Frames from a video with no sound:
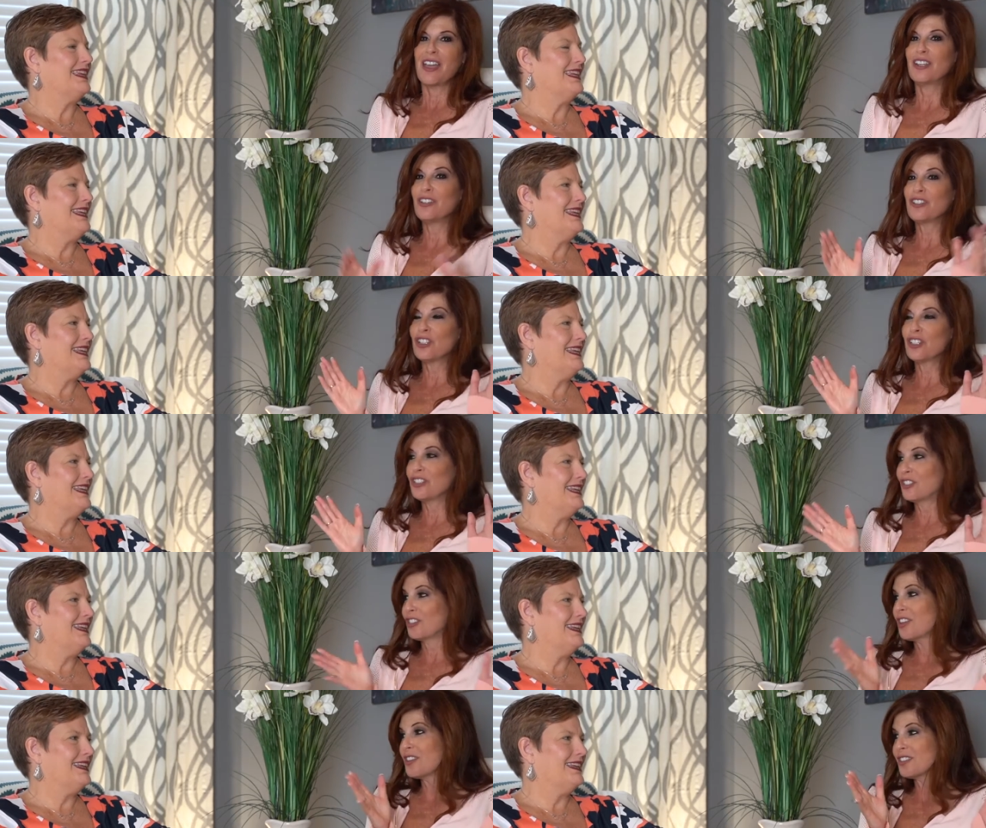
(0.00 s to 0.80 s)
Speaker 1: And
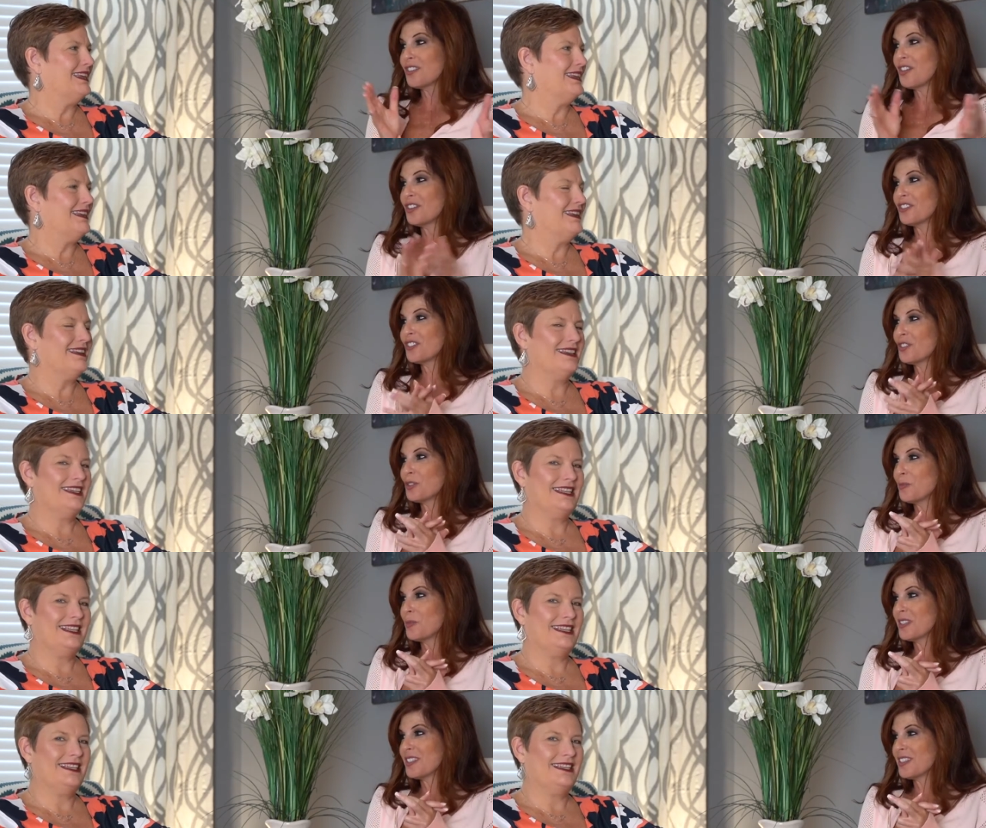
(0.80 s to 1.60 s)
she just
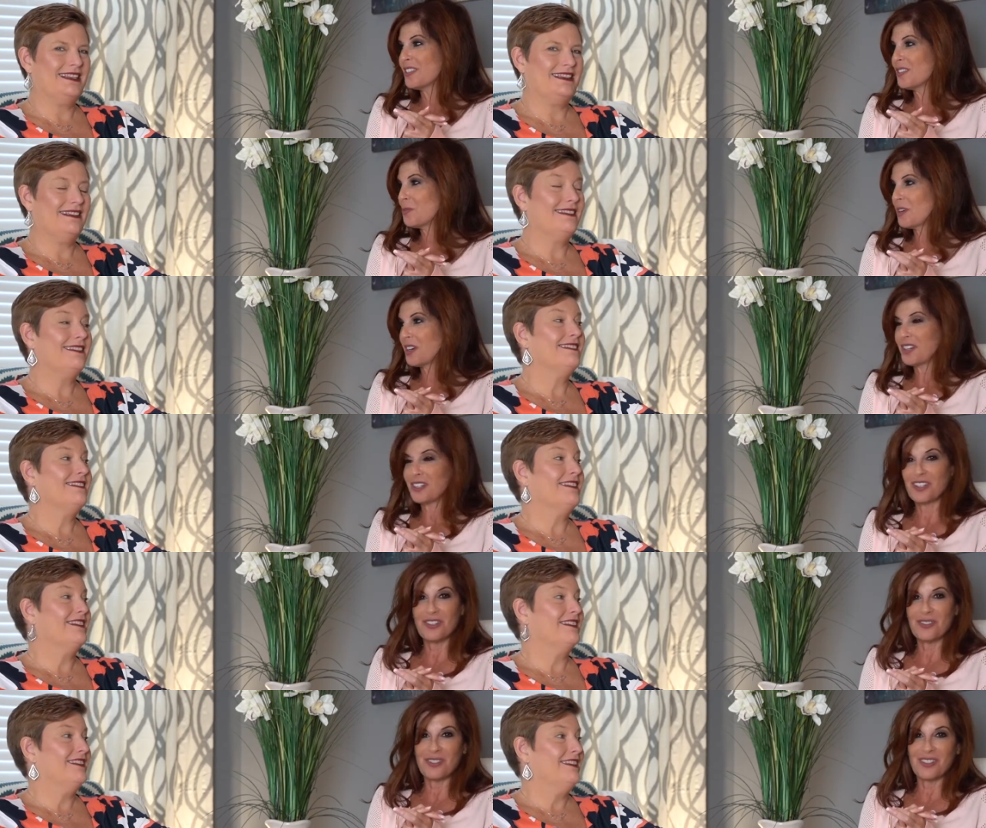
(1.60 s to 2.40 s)
launched her business, what,
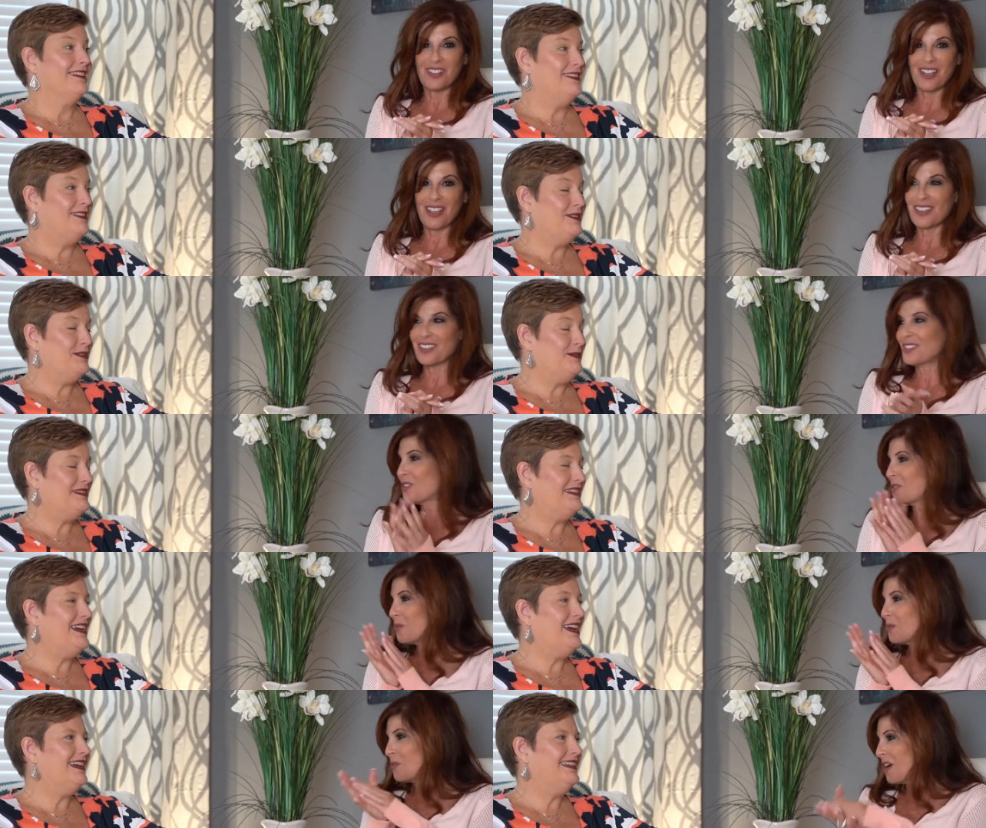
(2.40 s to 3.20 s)
on Tuesday? Tuesday.
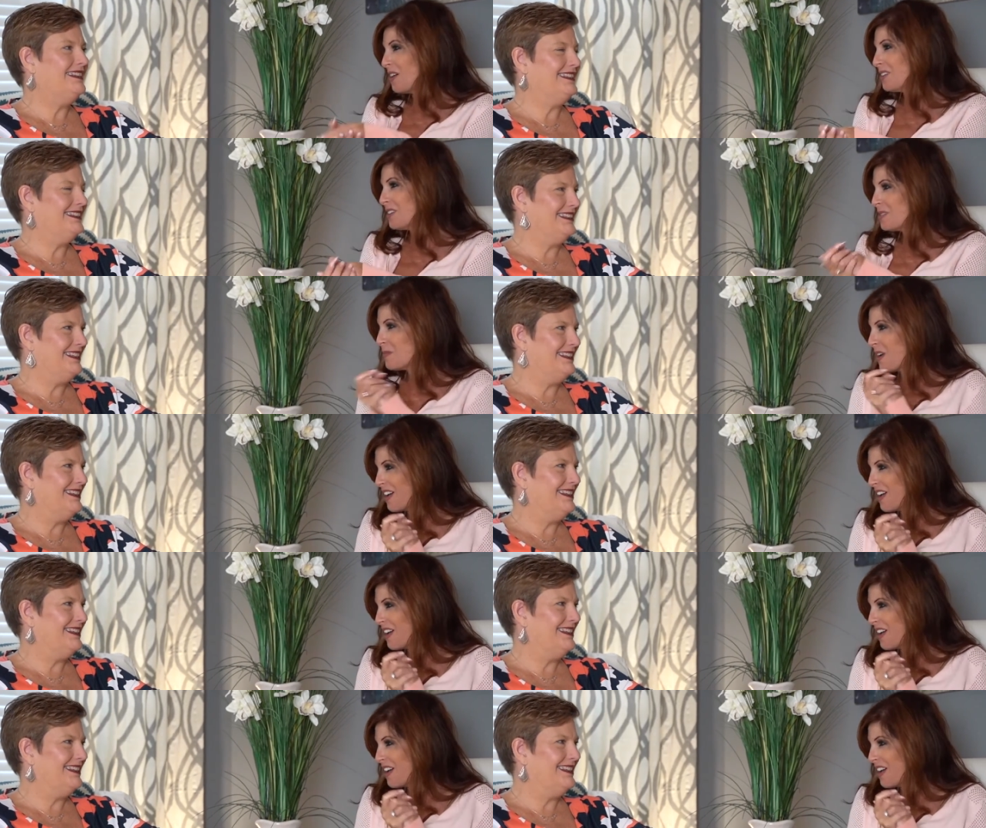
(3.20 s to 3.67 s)
So welcome,